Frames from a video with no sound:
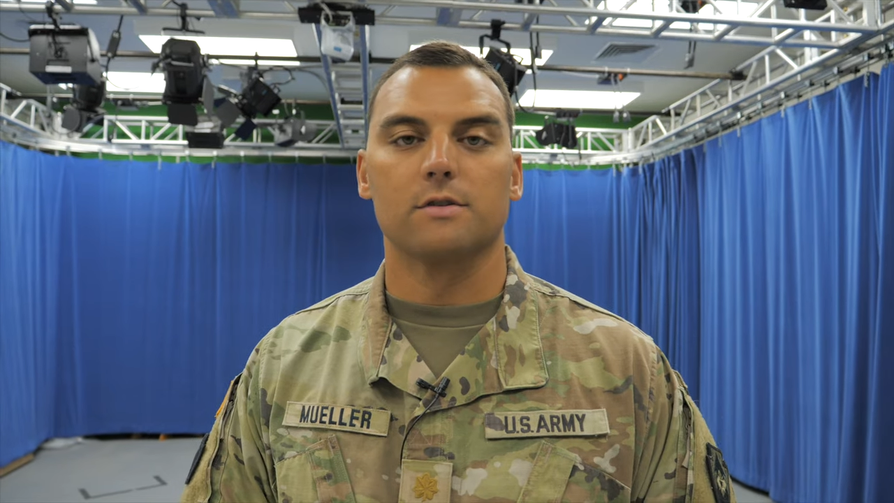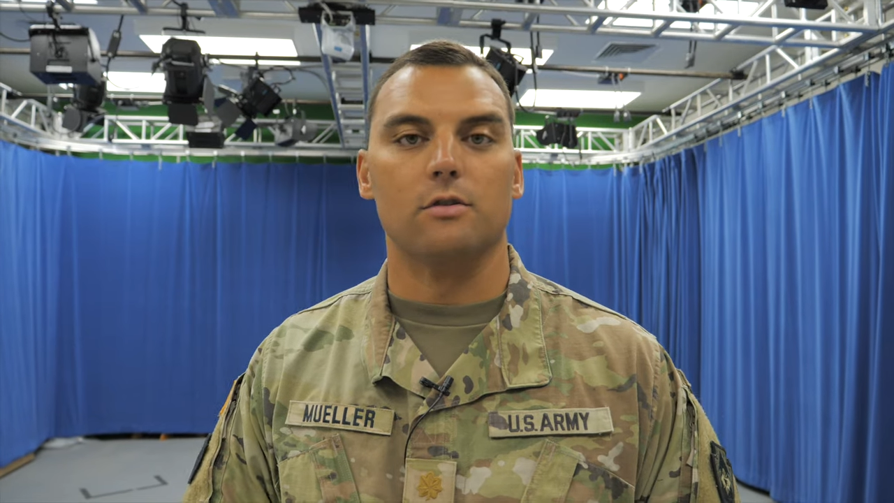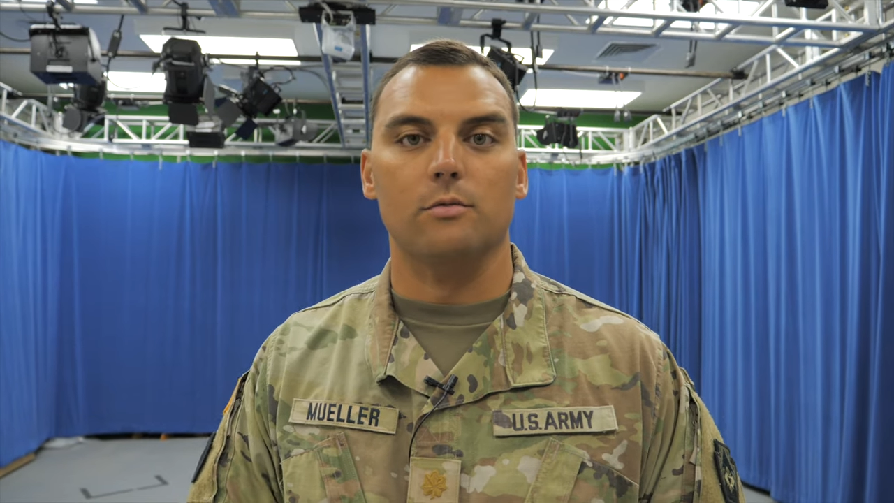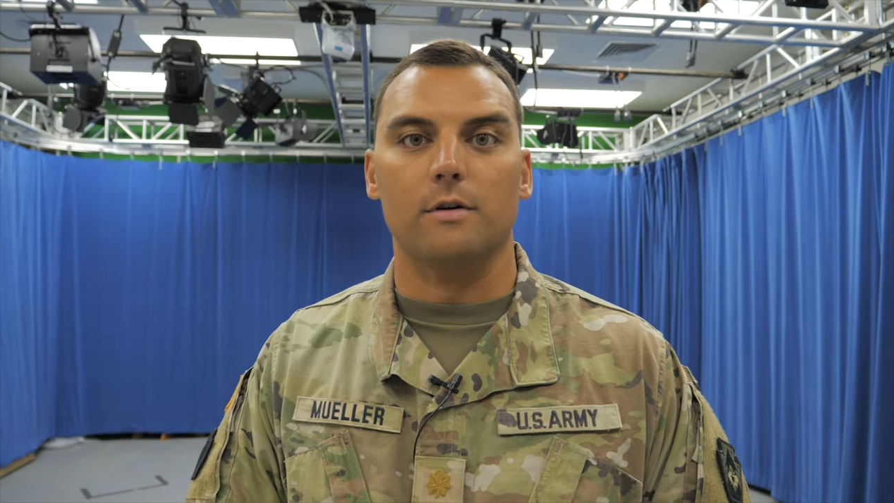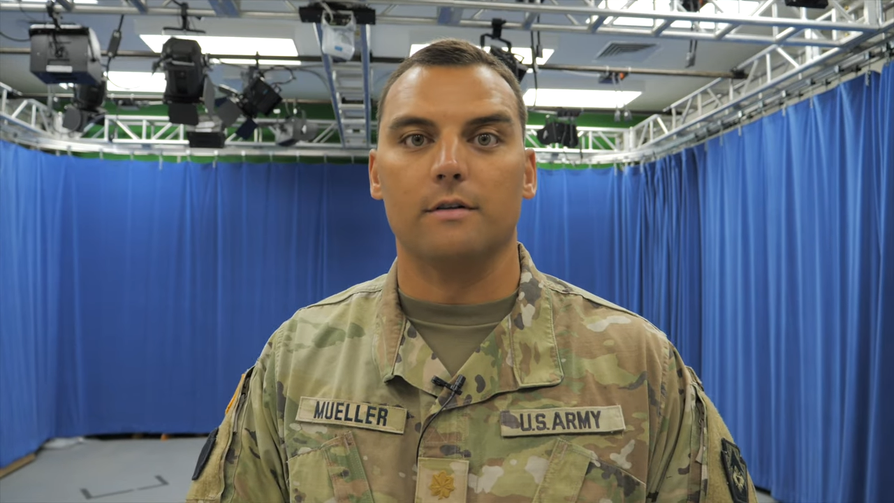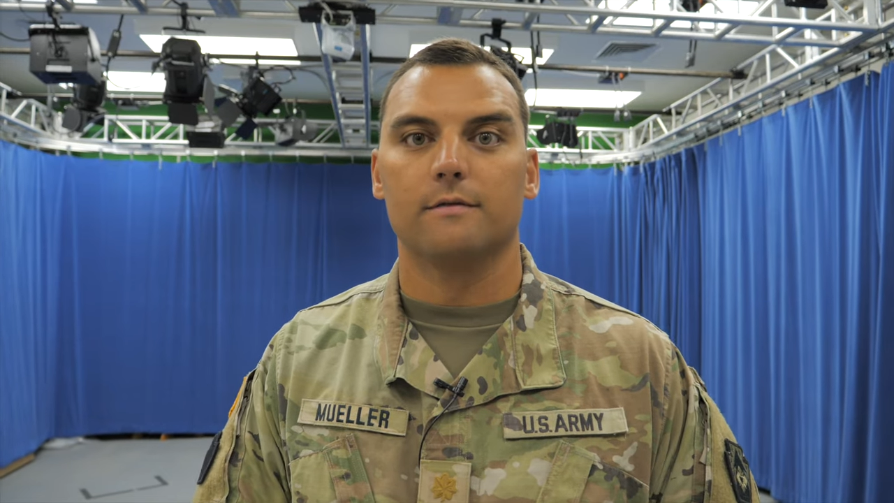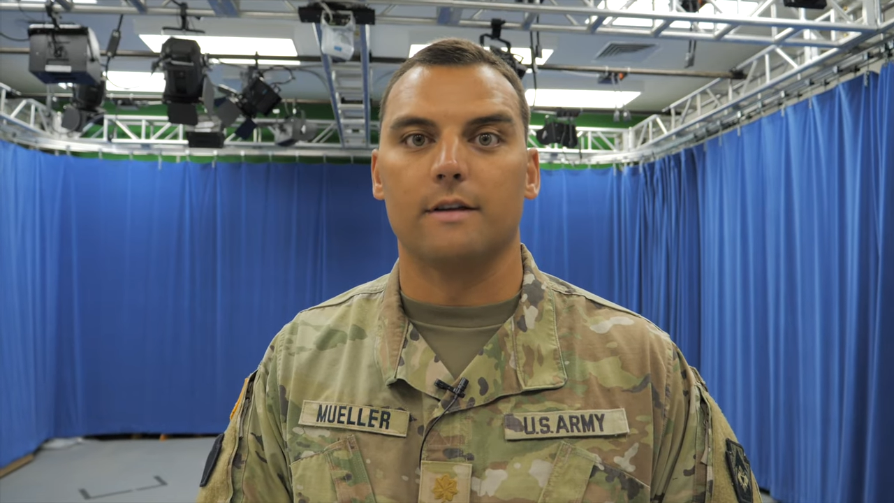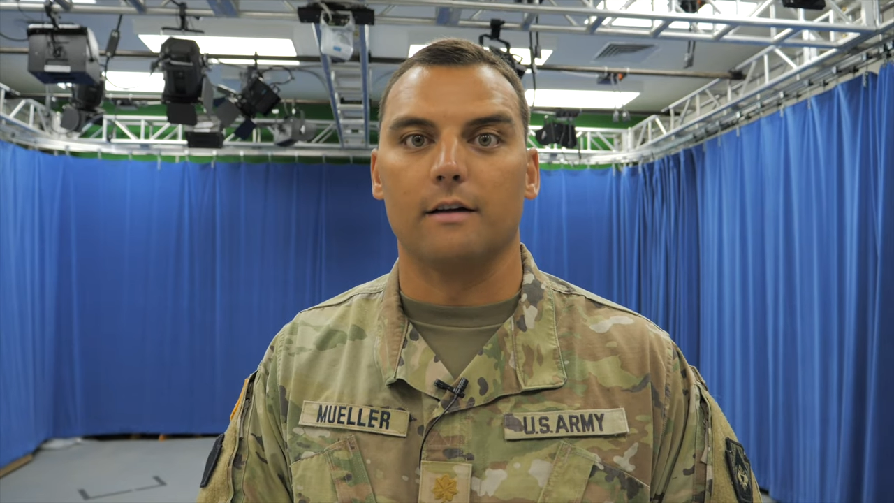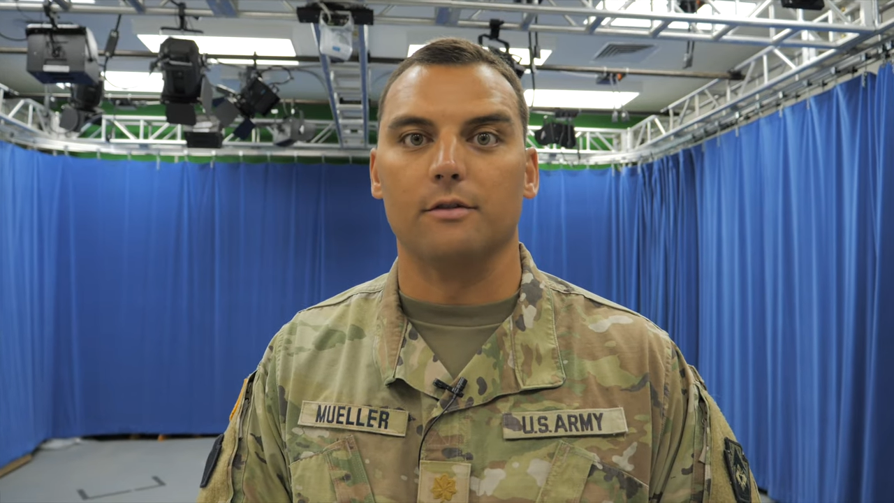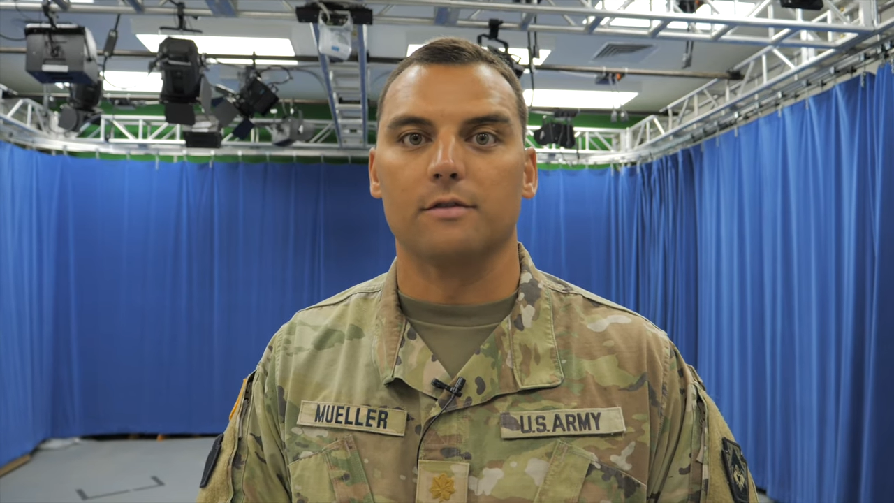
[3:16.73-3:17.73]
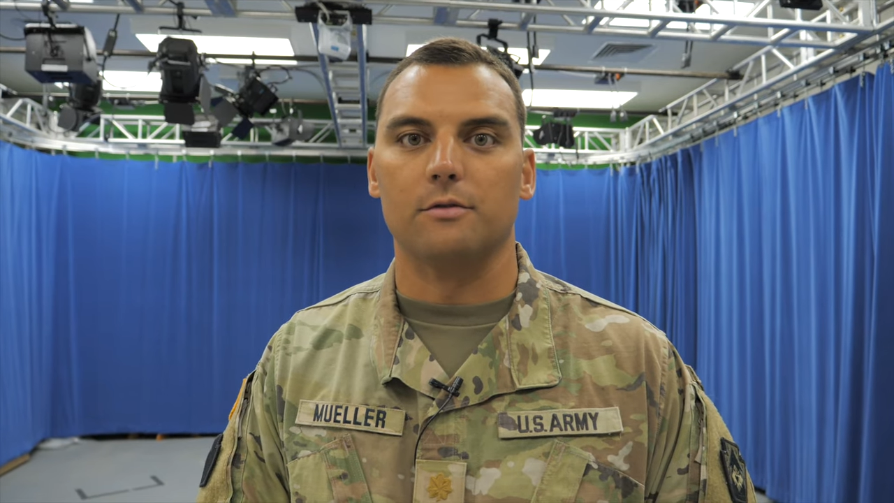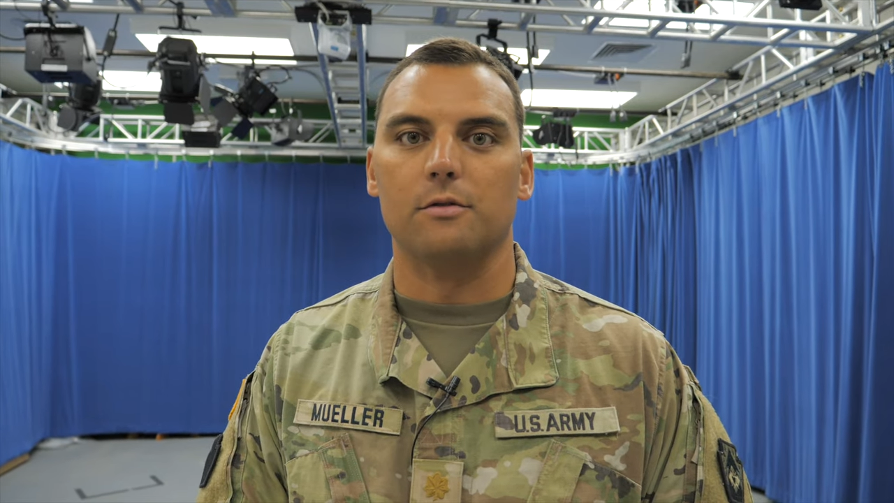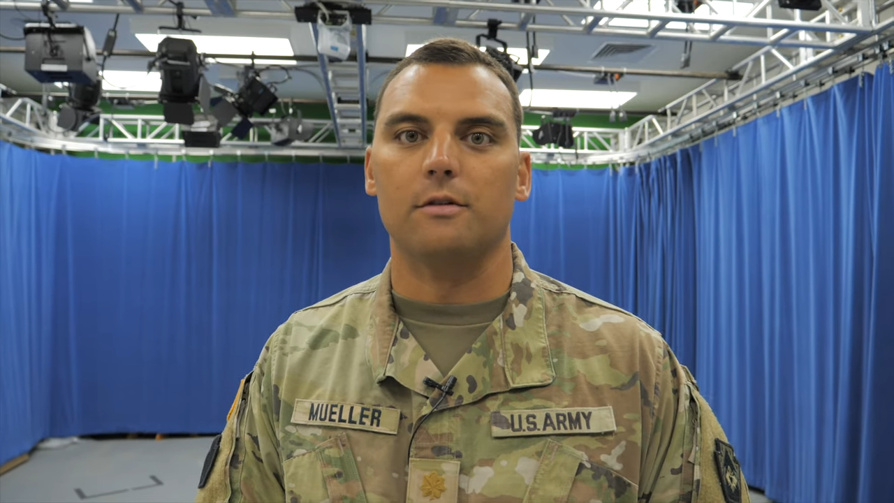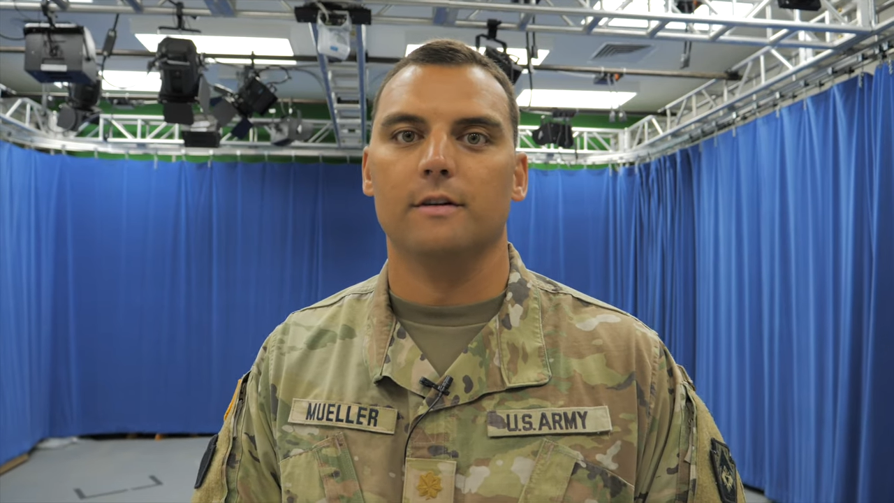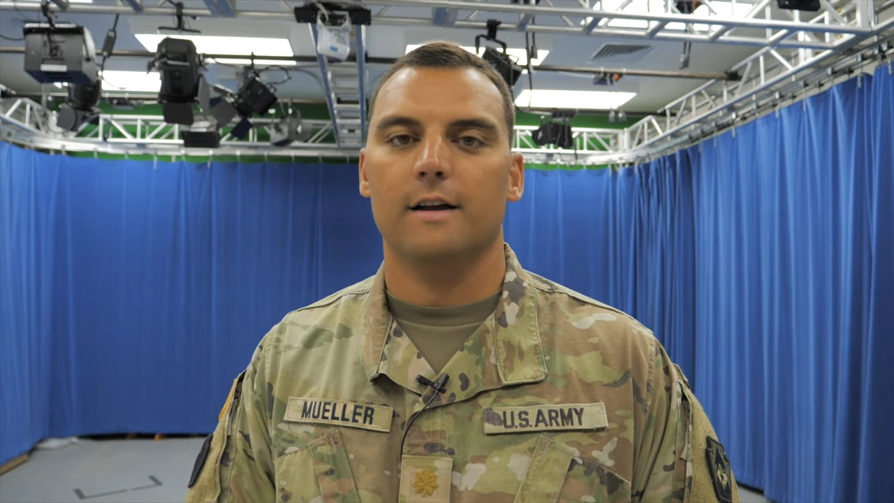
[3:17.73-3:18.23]
Scuba, Diver
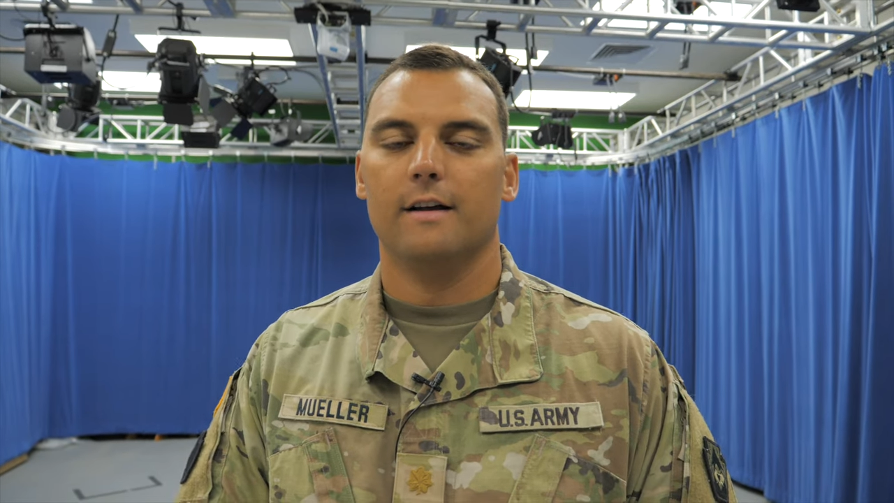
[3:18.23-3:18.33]
School,